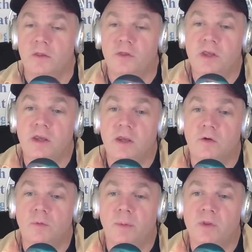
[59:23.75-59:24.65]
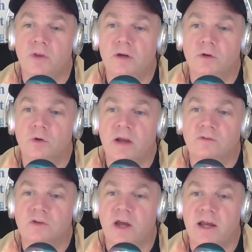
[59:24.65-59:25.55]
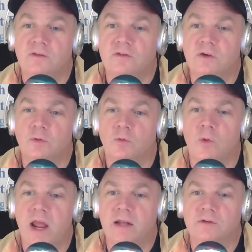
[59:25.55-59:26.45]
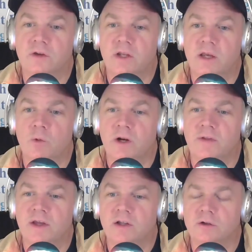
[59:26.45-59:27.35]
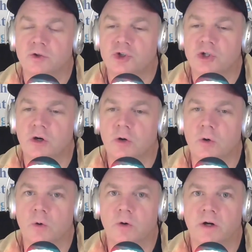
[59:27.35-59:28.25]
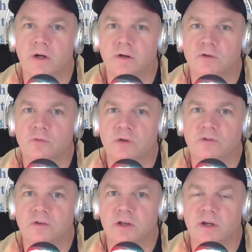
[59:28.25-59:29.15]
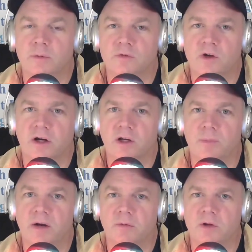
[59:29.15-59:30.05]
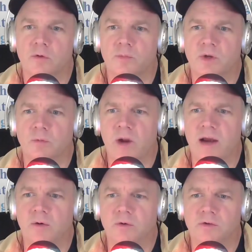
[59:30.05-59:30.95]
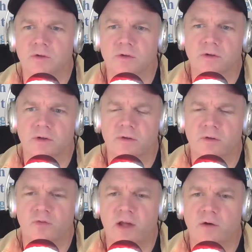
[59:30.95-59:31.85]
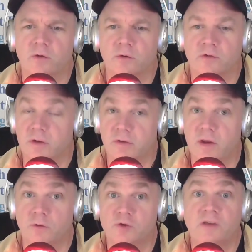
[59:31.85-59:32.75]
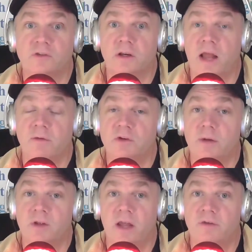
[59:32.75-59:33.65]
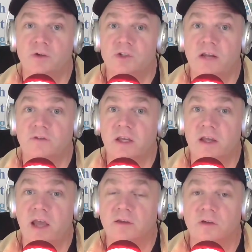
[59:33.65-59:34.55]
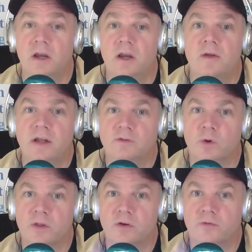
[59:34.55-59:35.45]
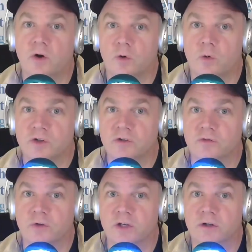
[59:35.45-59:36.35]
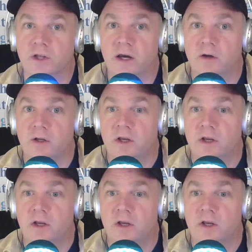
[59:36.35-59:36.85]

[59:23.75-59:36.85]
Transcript: The remember the Neil deGrasse Tyson rant that he went on that little show uh, just recently. It was talking about the Earth being round and, and the flat Earthers. they're addressing it every time they every chance they get. That's one of the default questions for Neil now.